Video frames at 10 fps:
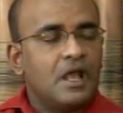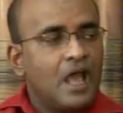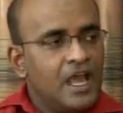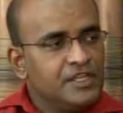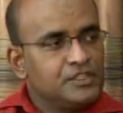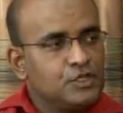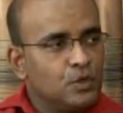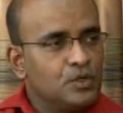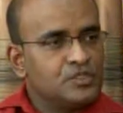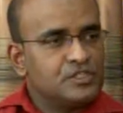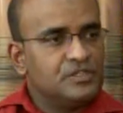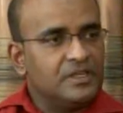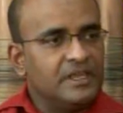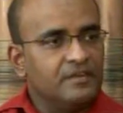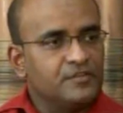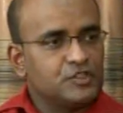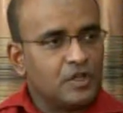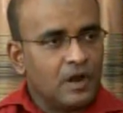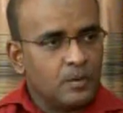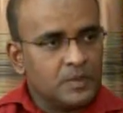I chose to give
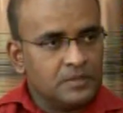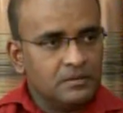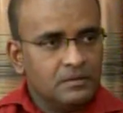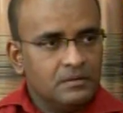Sharma